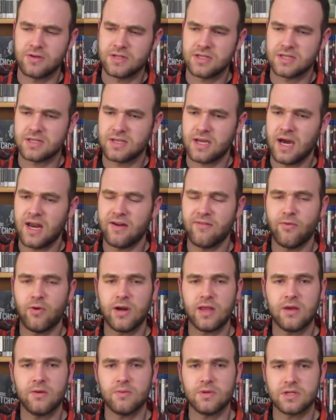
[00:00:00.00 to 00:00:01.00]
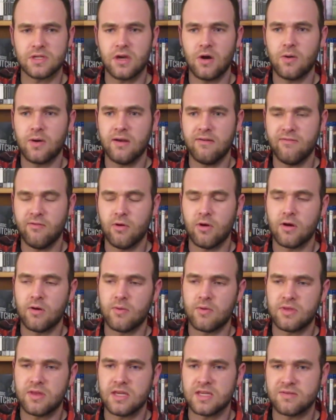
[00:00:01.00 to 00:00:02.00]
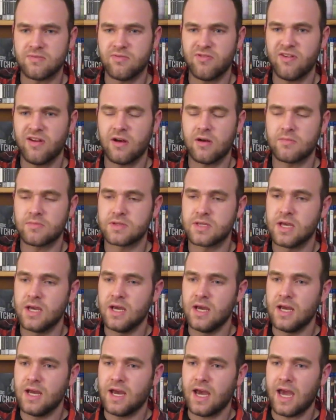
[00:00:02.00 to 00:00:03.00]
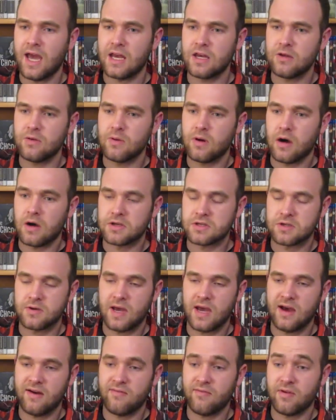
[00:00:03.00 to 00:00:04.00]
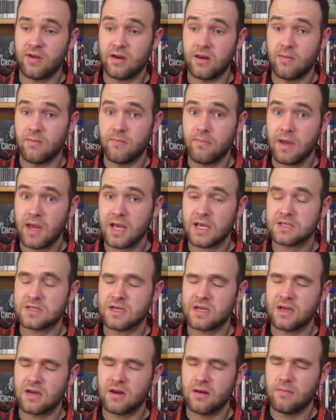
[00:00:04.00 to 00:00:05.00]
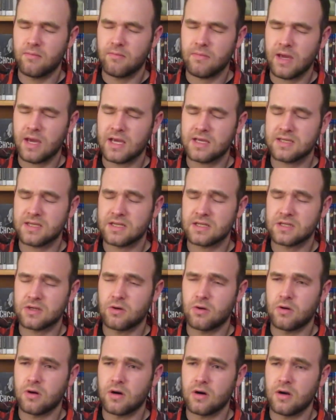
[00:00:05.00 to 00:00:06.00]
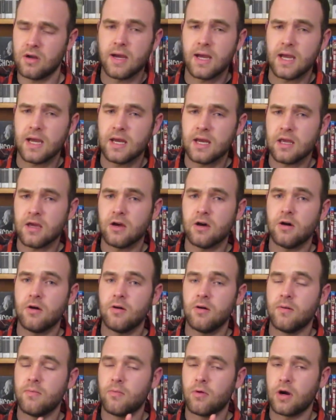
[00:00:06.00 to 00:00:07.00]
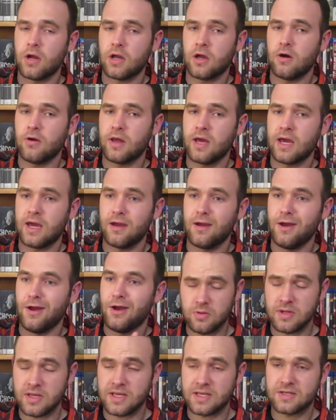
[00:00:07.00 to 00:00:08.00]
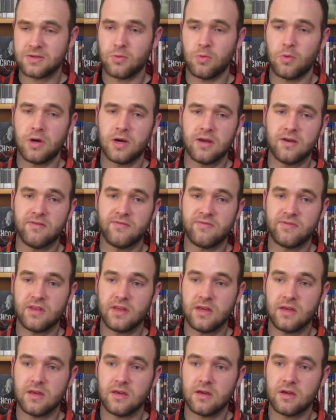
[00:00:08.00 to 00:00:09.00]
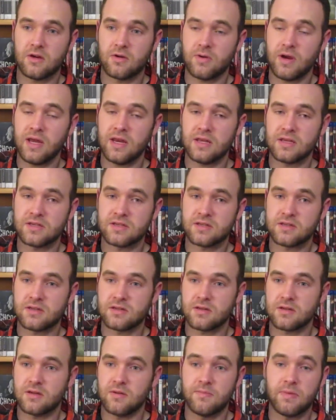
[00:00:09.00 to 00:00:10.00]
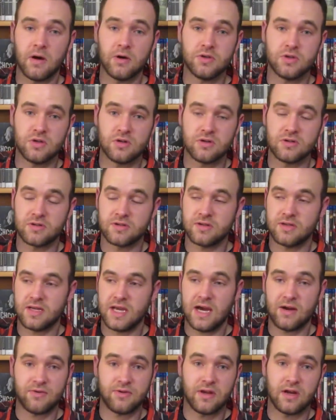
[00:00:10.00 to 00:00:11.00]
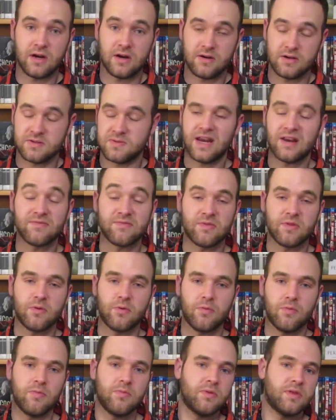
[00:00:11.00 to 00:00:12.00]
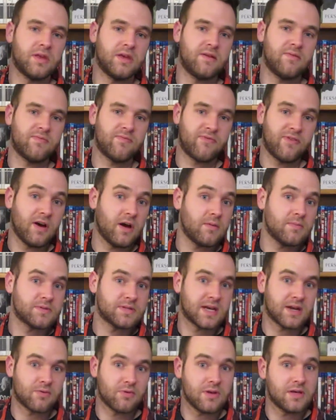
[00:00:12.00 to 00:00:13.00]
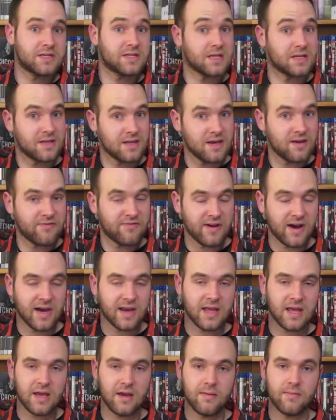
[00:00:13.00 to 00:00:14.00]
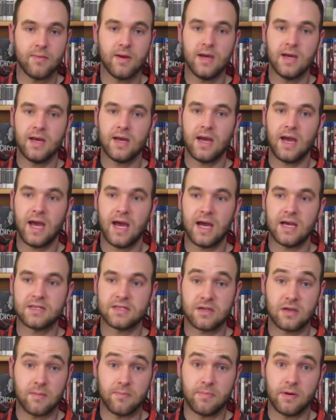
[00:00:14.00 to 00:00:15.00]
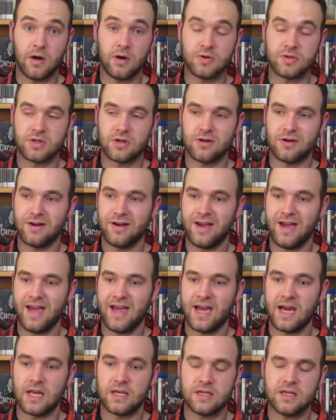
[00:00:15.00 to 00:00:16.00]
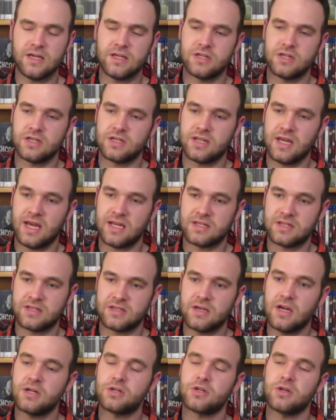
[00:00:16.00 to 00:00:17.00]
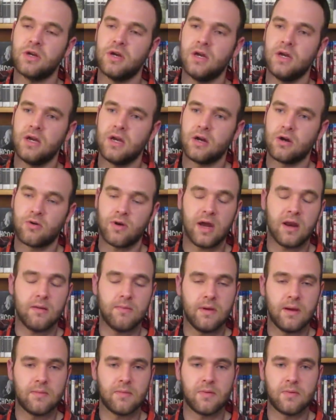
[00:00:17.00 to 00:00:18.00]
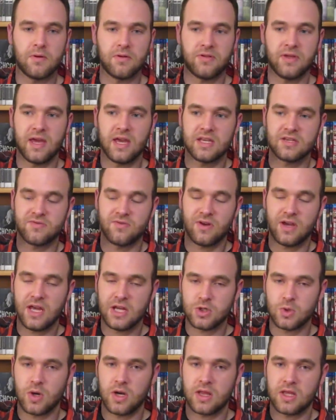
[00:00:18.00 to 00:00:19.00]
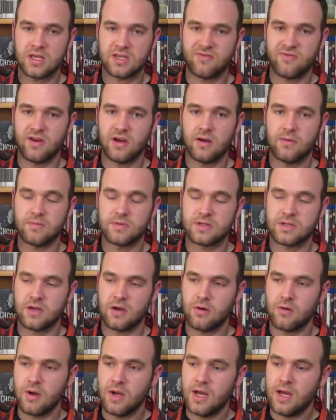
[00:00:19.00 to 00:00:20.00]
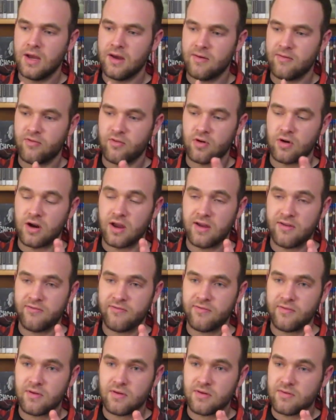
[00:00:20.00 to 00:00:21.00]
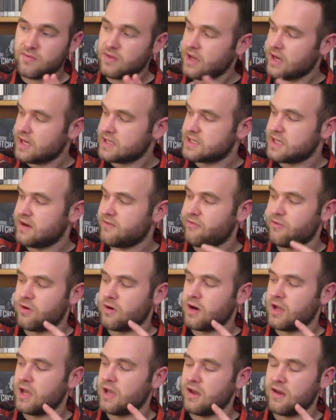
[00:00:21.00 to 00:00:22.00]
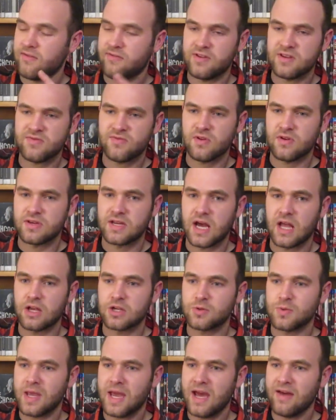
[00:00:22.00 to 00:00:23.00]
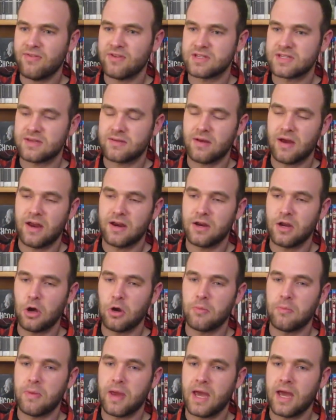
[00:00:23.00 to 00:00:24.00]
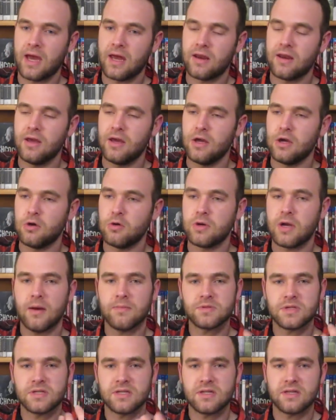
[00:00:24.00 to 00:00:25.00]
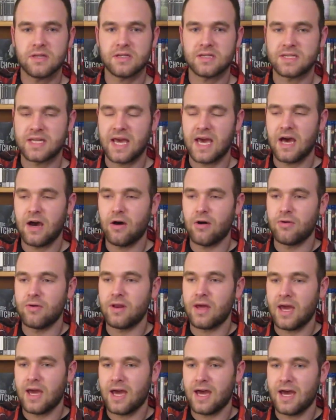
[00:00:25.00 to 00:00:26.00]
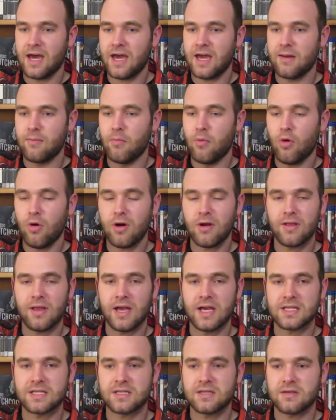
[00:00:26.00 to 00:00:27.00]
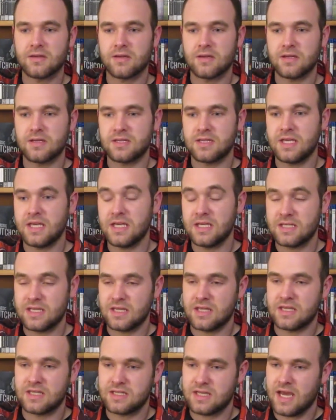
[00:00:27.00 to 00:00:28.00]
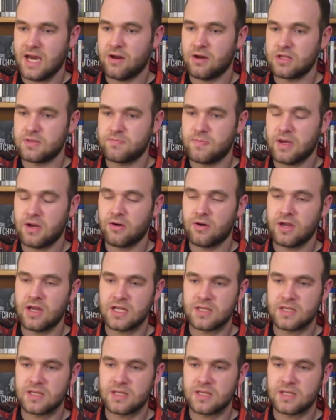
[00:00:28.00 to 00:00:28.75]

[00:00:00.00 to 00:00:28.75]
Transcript: This is kind of what he was going for with these films. And you also have an amazing score by Ennio Morricone, who is one of the greatest composers out there. It's kind of the films that really solidified him as a composer, and it just has such great and memorable things for each one of these films. So like I said, for a Fistful of Dollars, we have this unknown man who comes to this town and more or less sees that this town is bickering.